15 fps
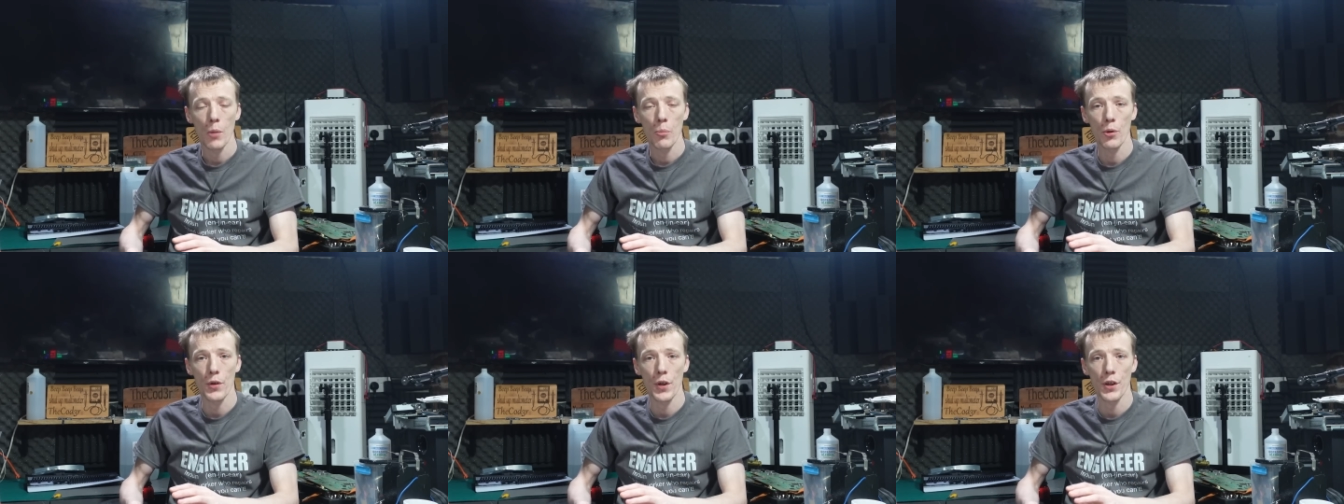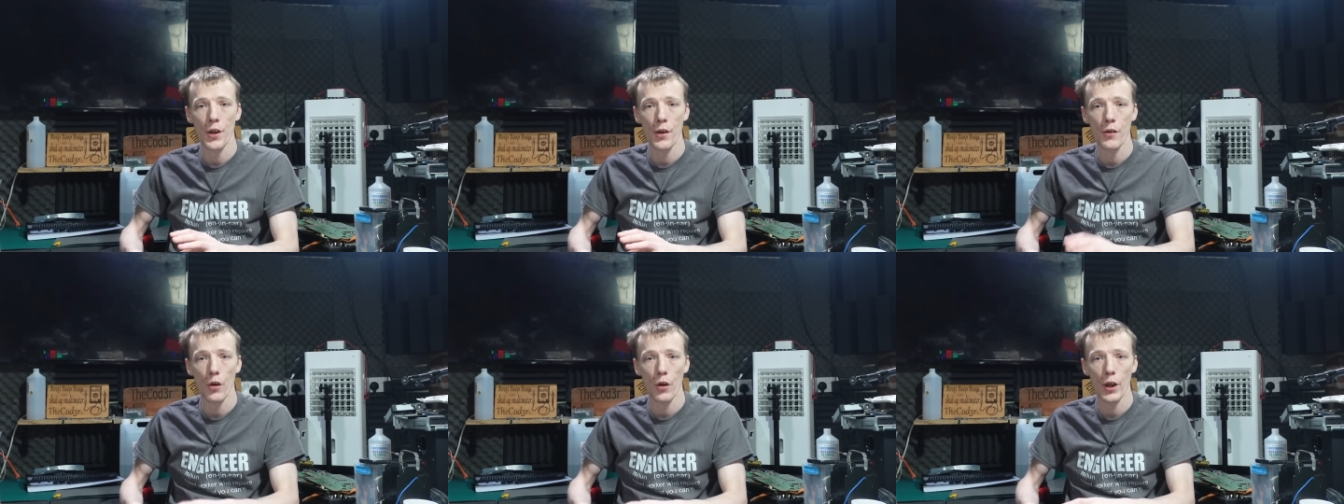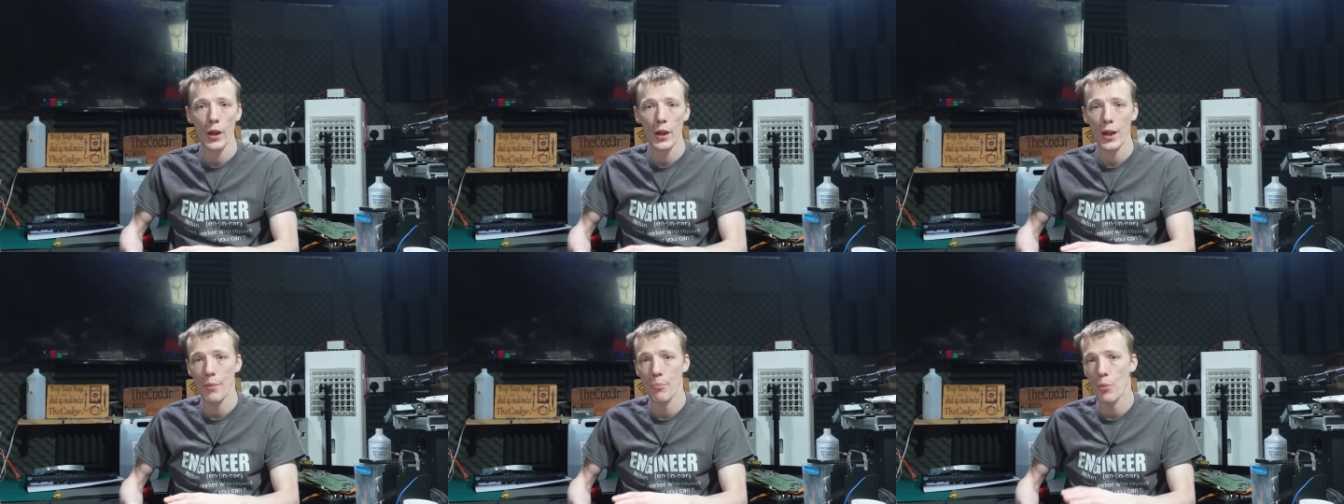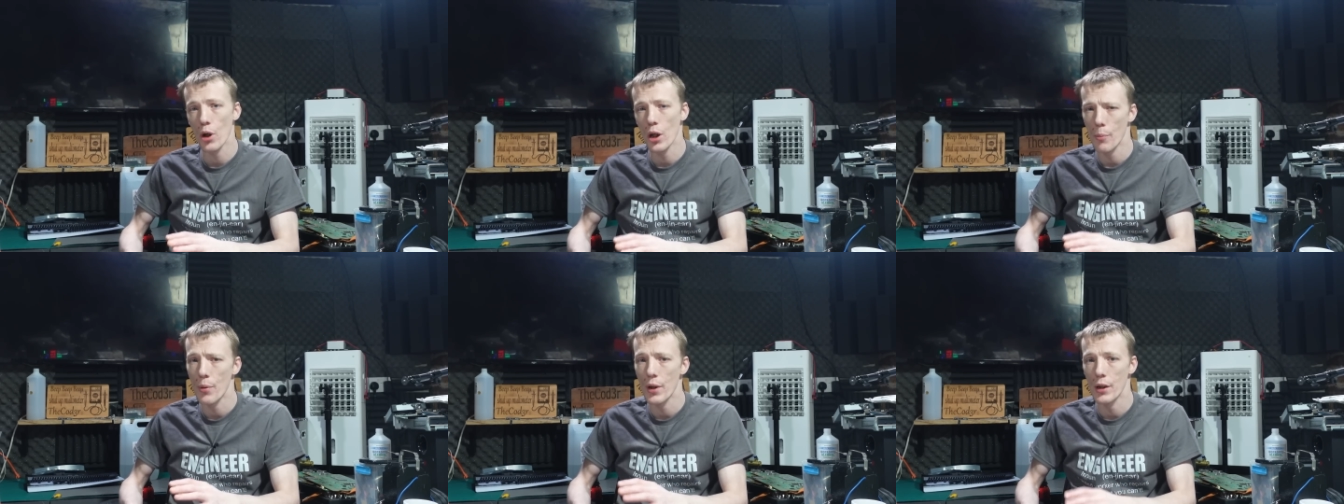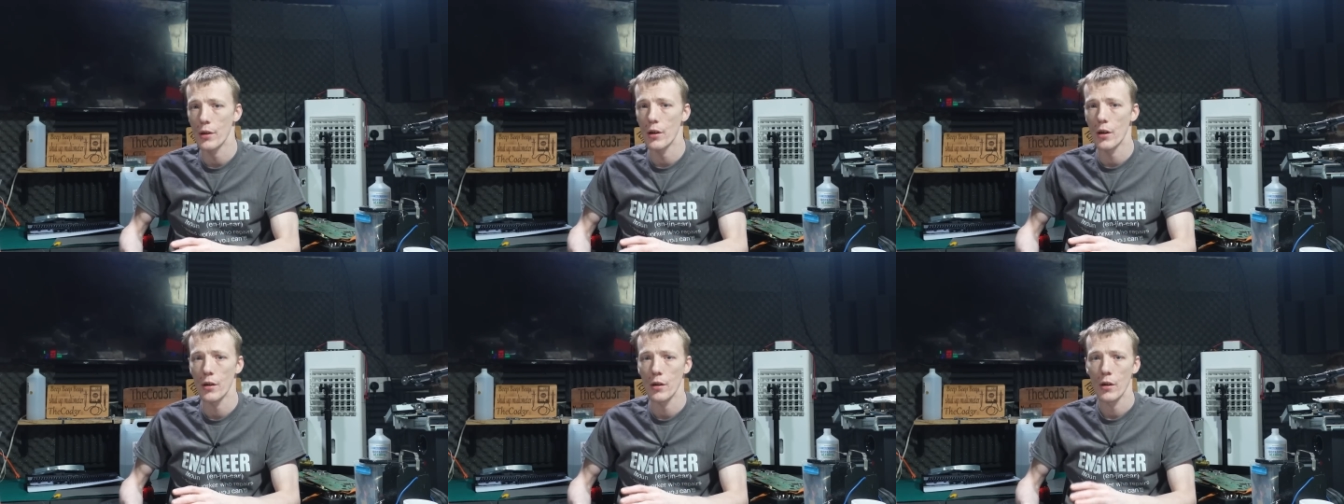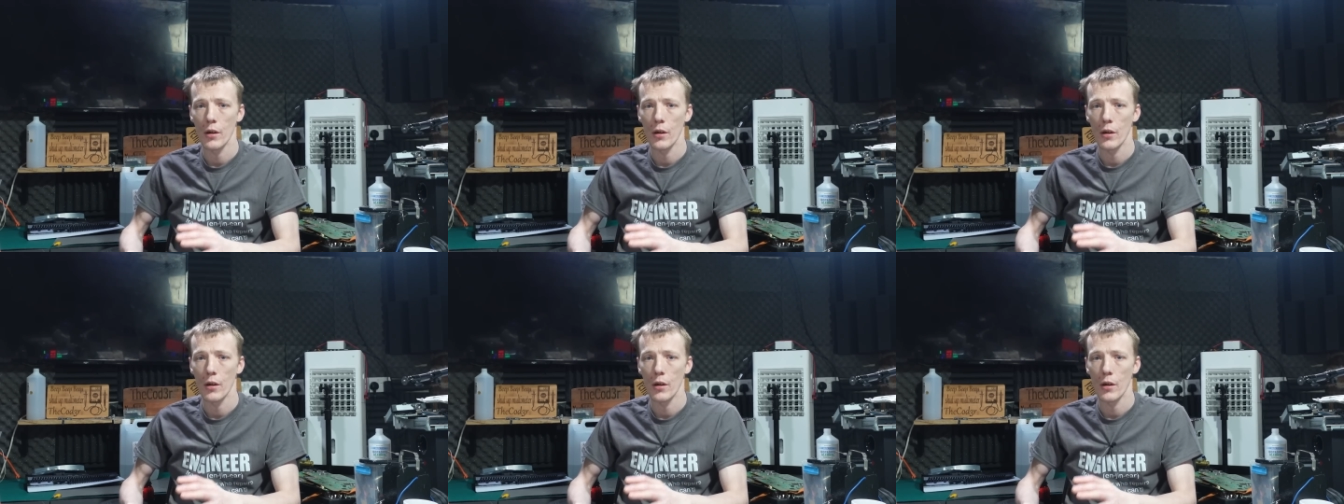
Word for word: But the design, in my opinion,